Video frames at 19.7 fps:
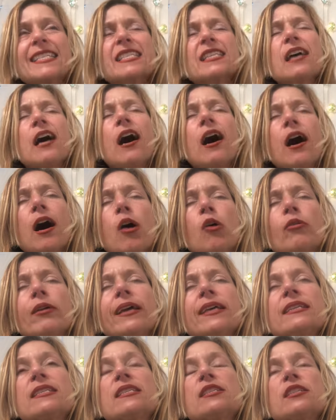it's
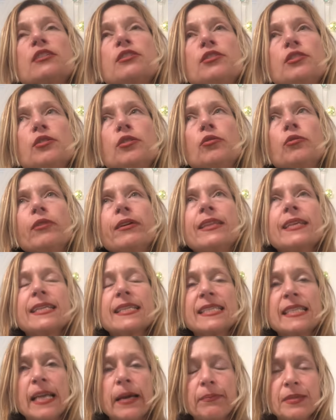always to do with
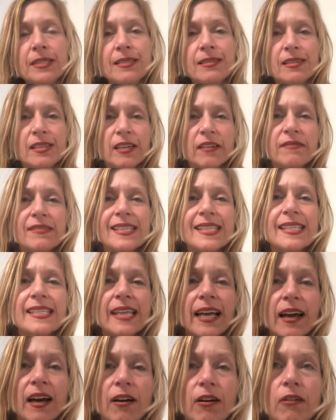acceptance of
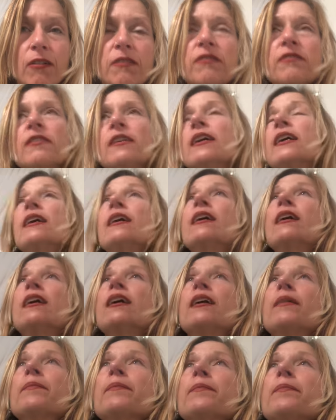self.
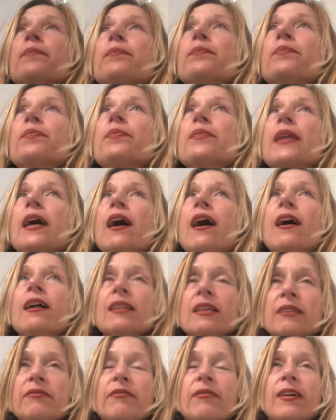
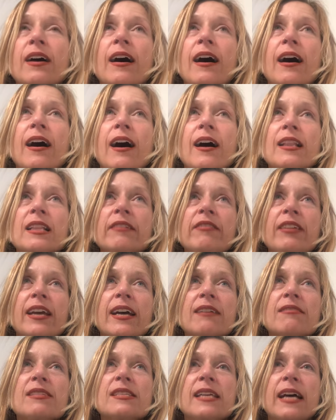All of all of the
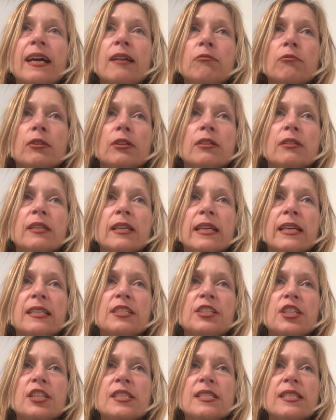outside world
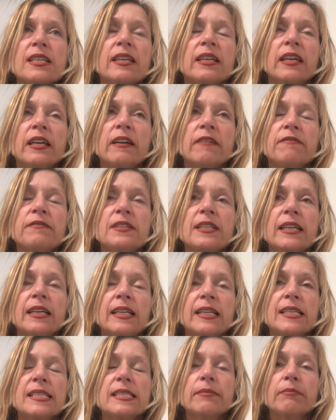is just a gift
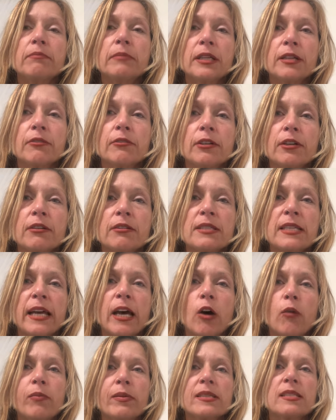and it's a mirror to
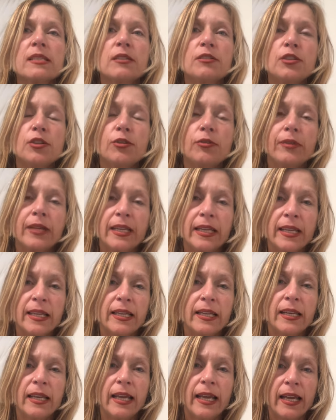help us to tune
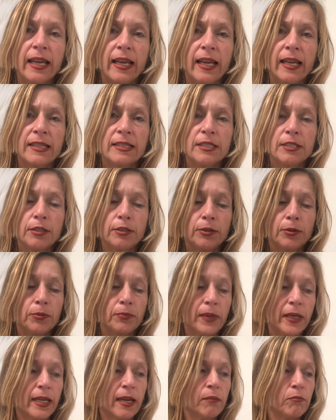in and to
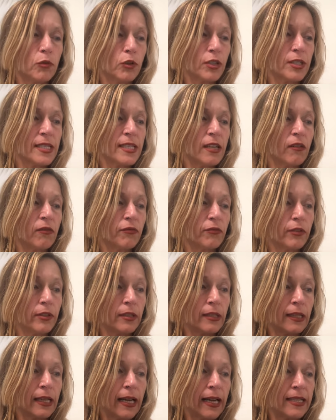become more self
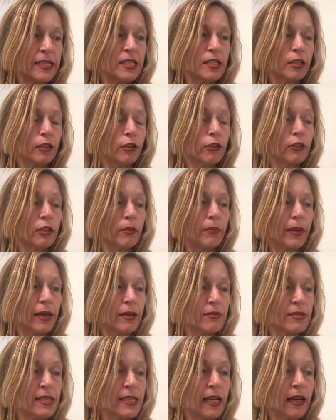realized, to learn
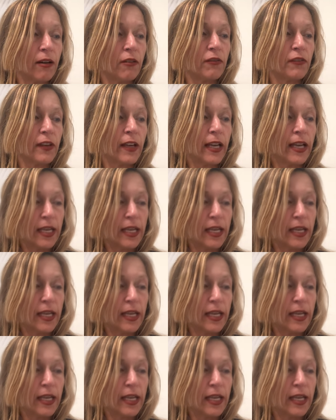about self.